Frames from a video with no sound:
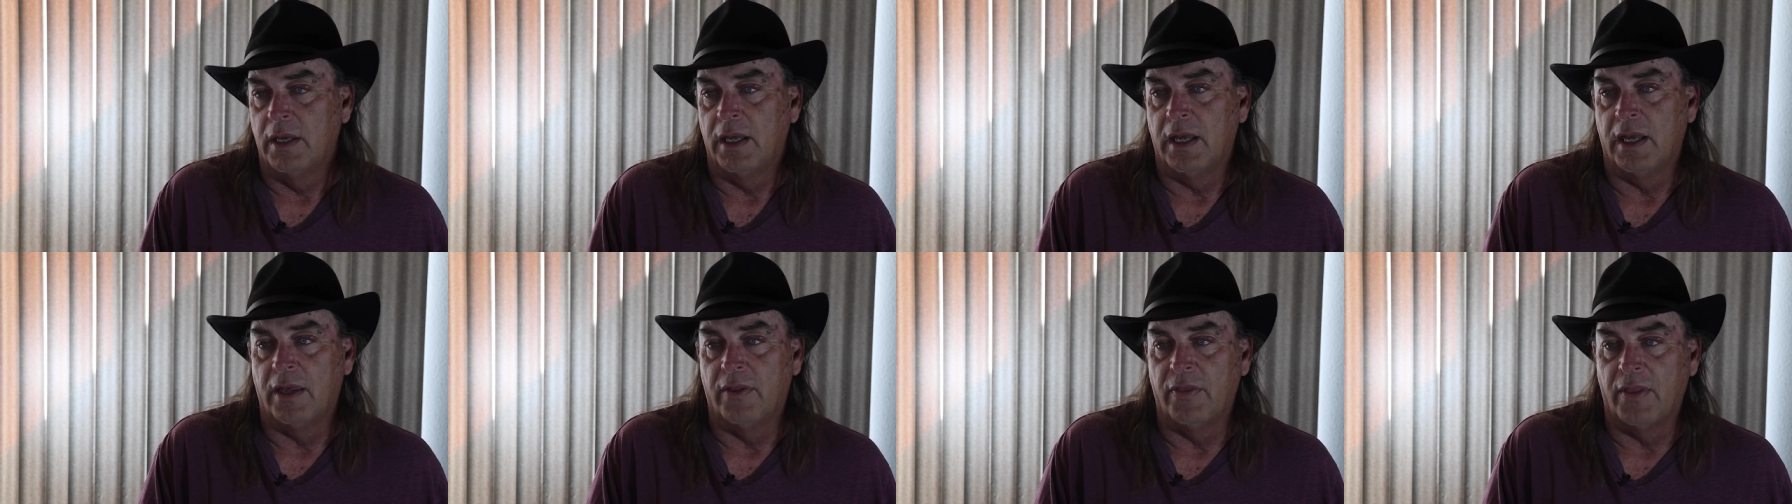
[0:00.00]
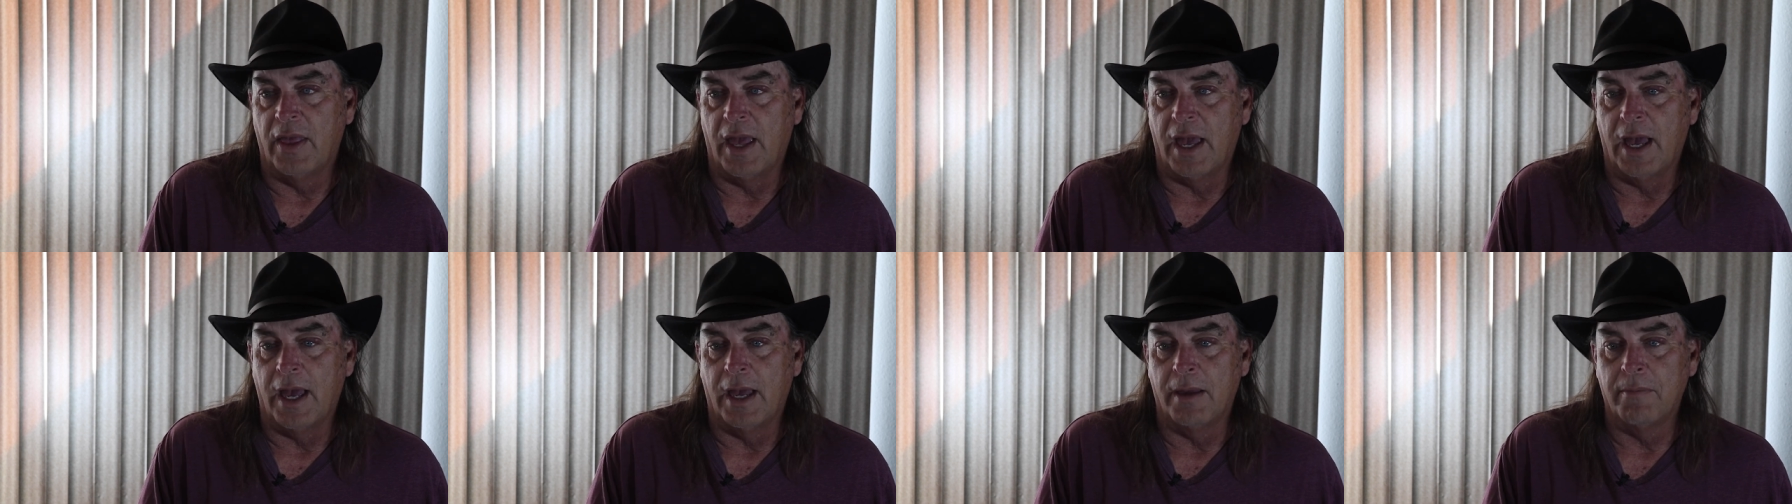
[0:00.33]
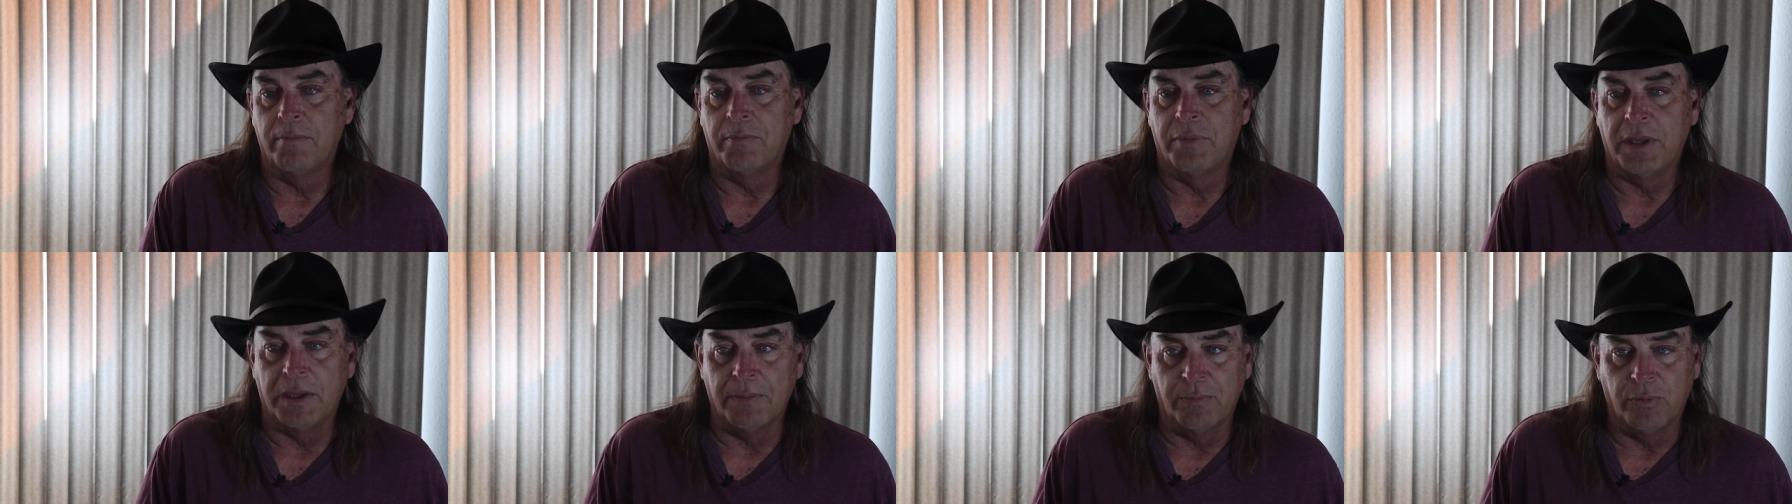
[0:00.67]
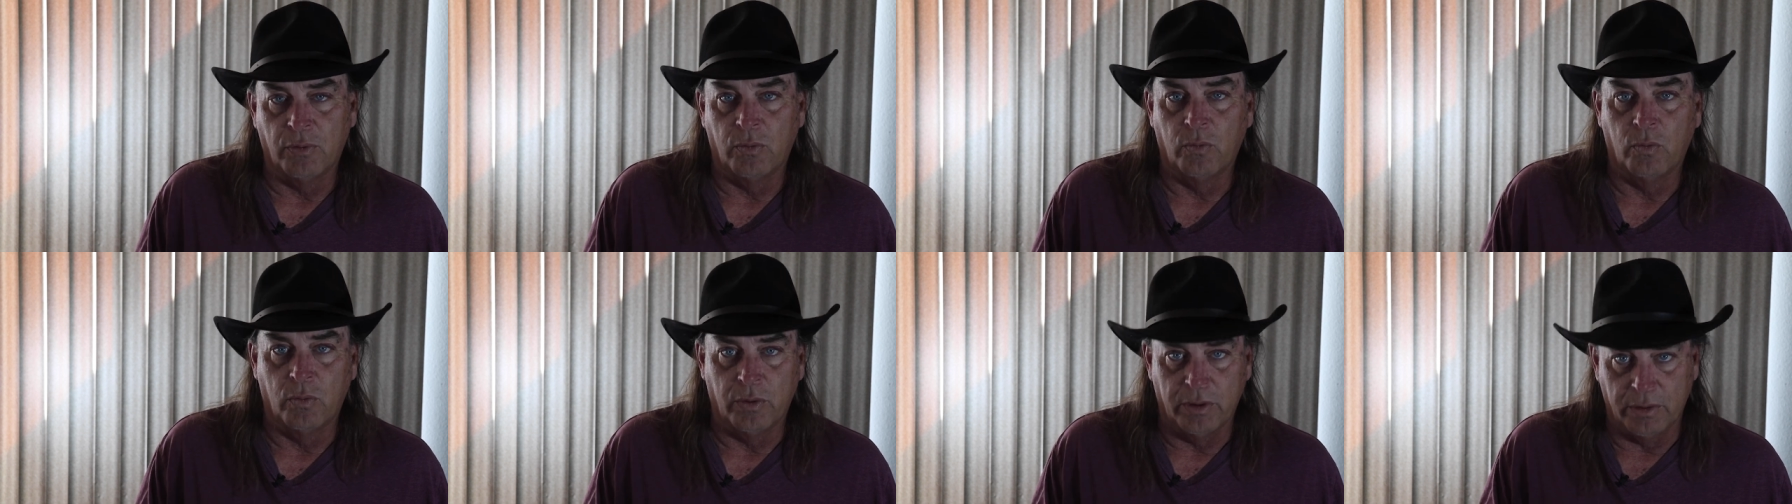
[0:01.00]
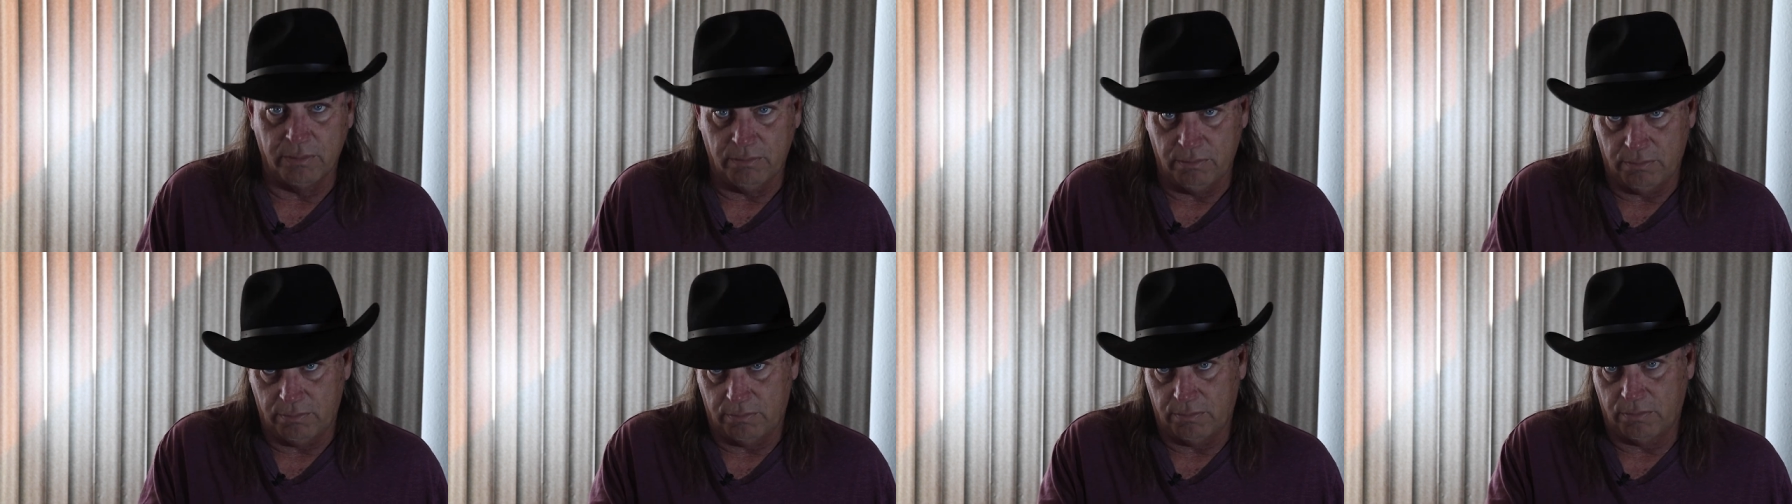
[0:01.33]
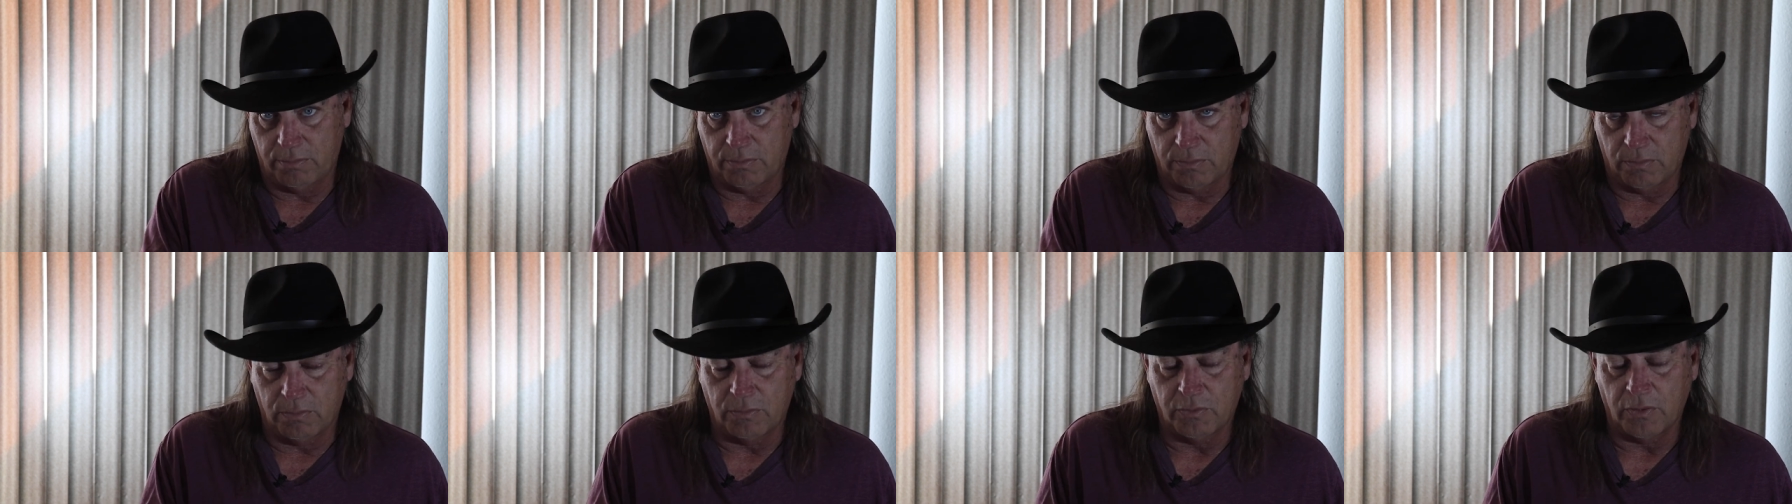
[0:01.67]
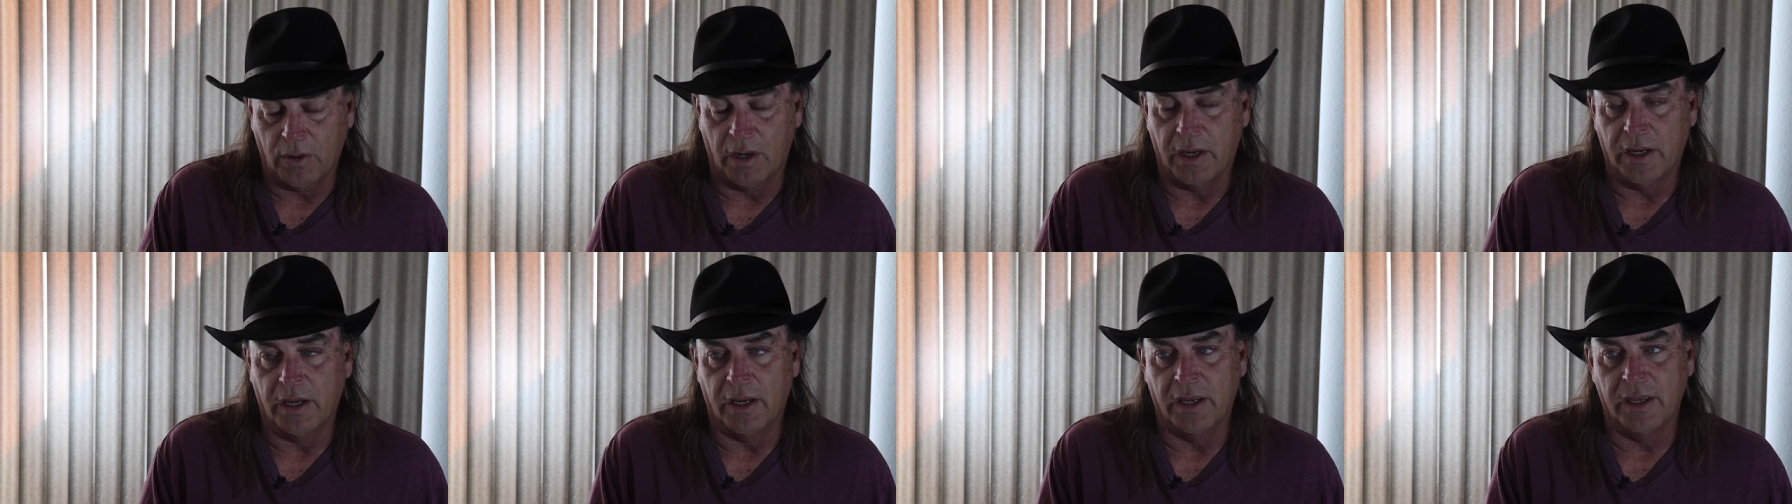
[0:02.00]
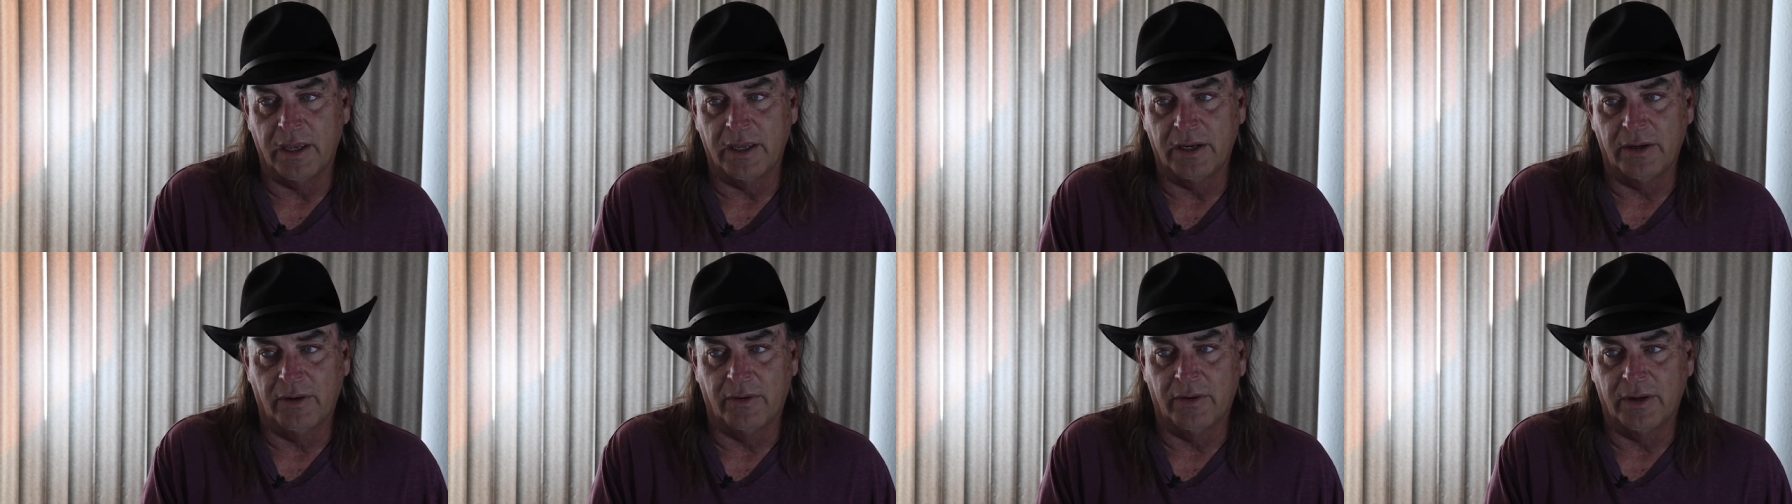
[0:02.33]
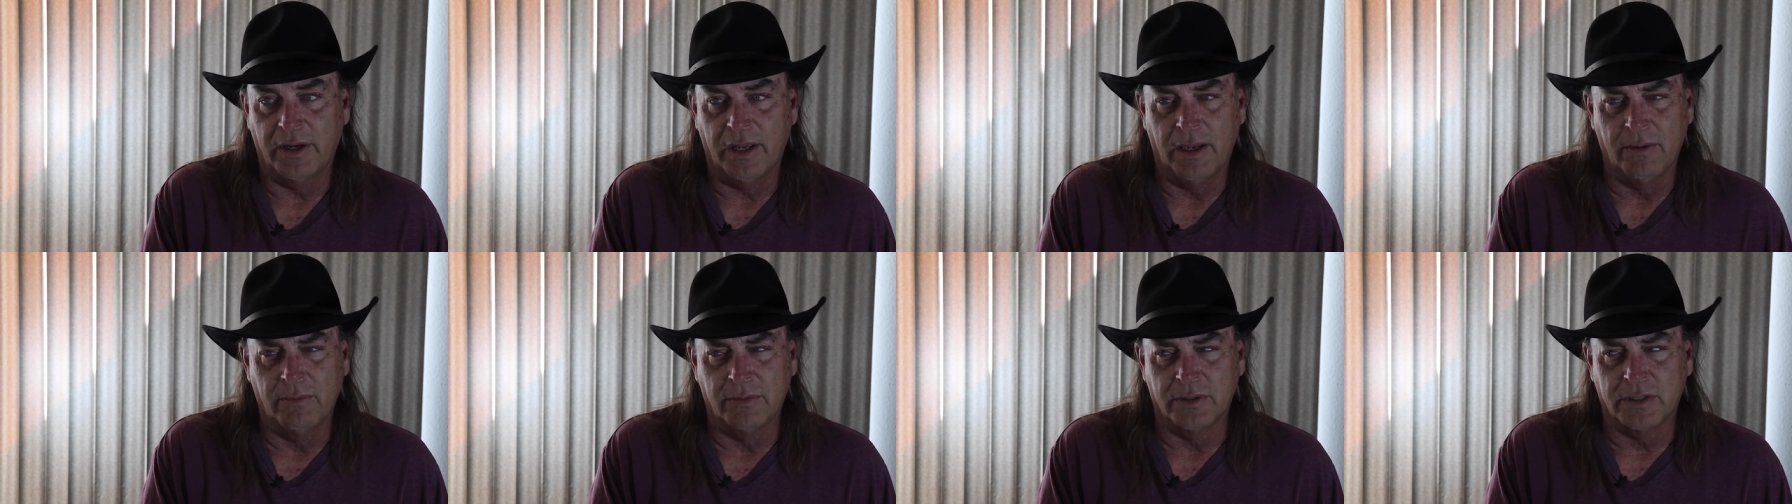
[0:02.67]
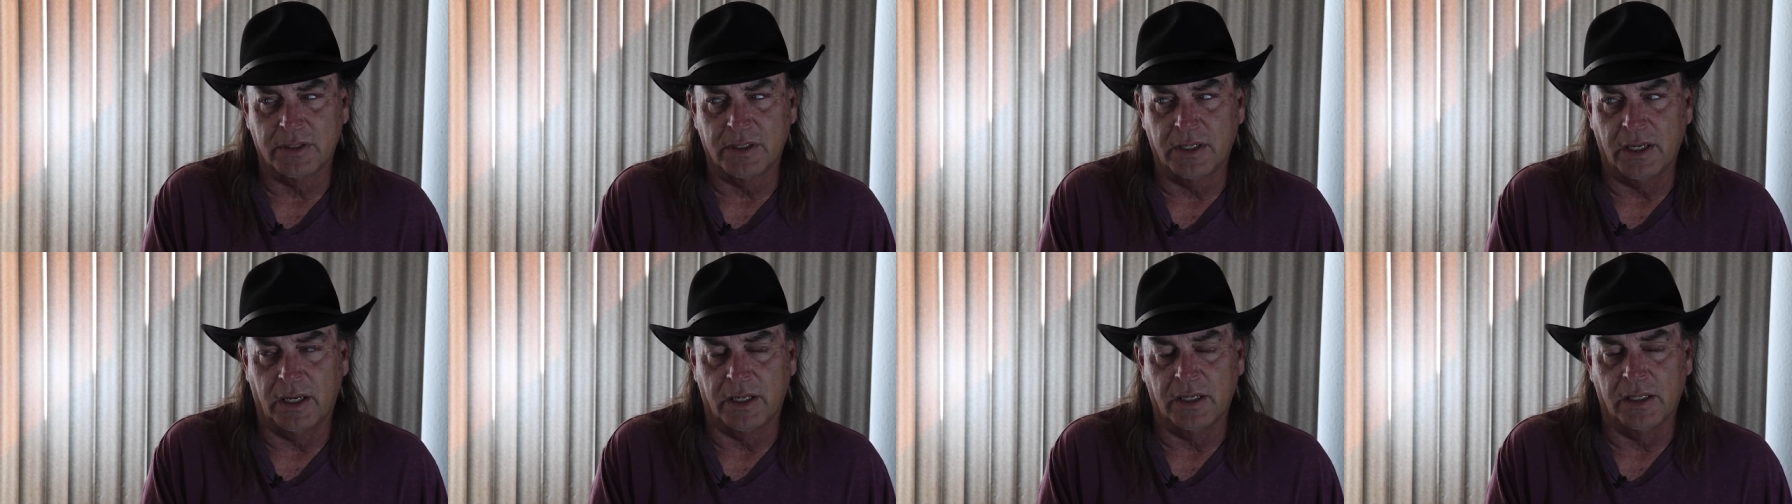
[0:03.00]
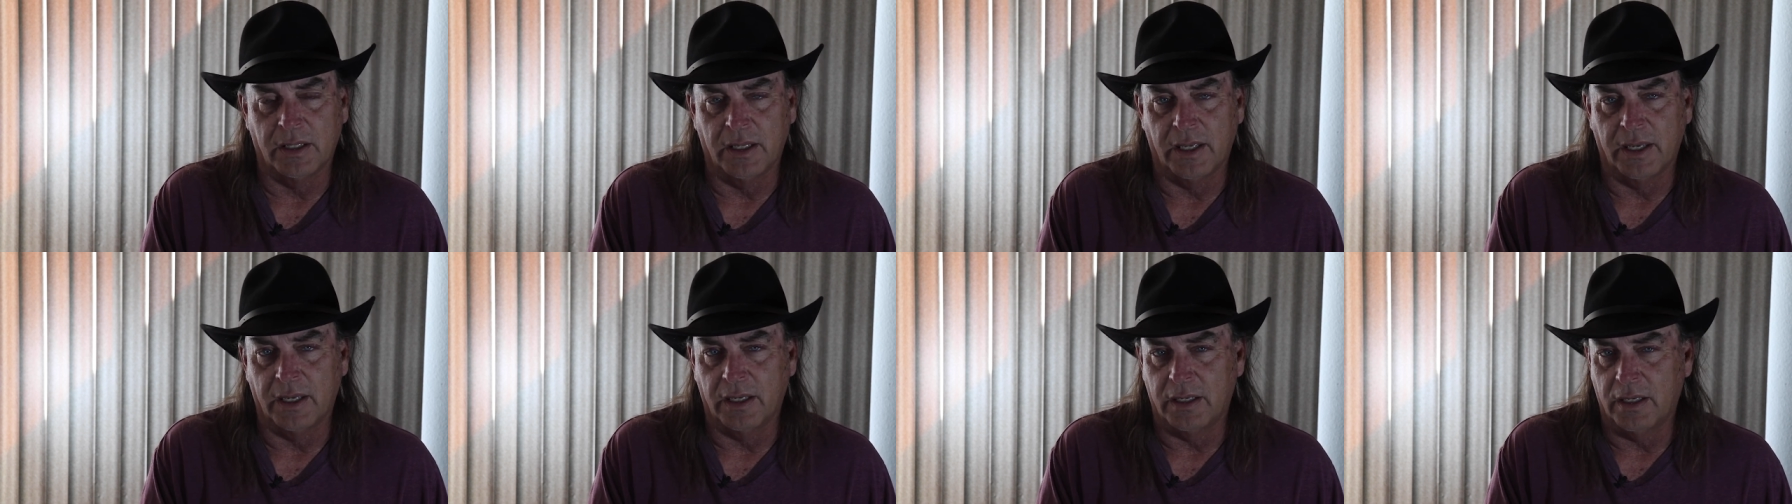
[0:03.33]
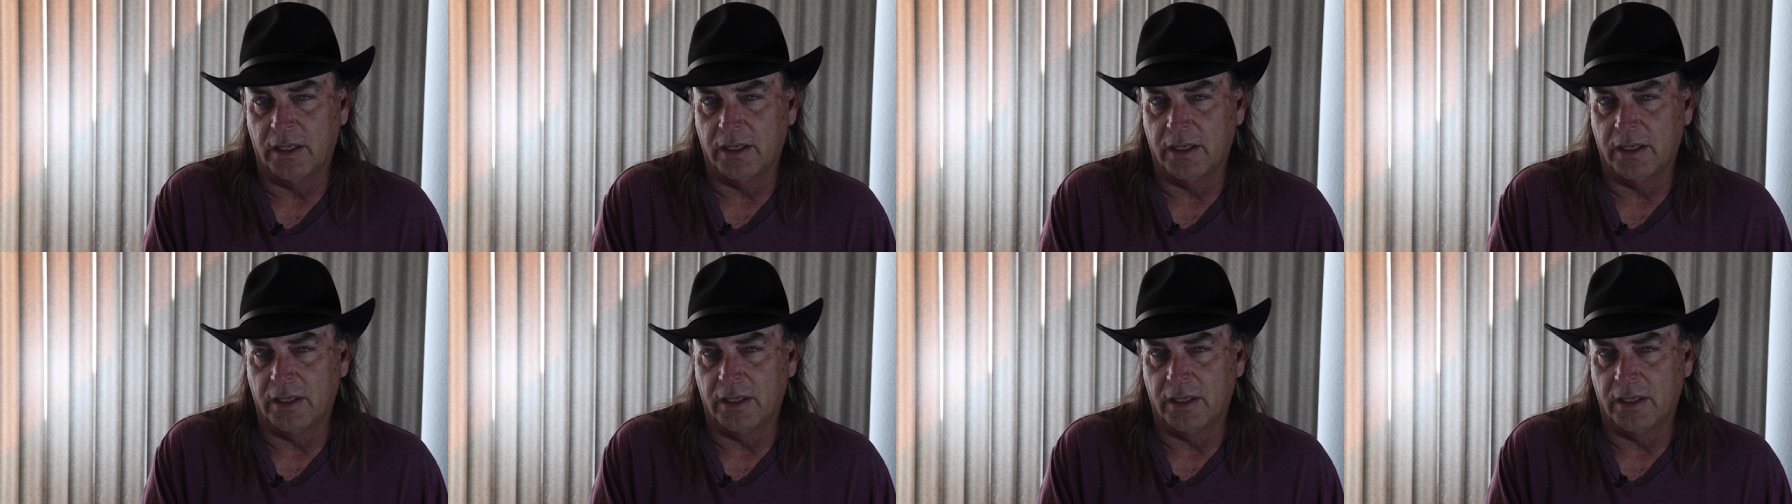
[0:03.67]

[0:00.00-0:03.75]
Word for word: and that people would try to, and I was kind of like,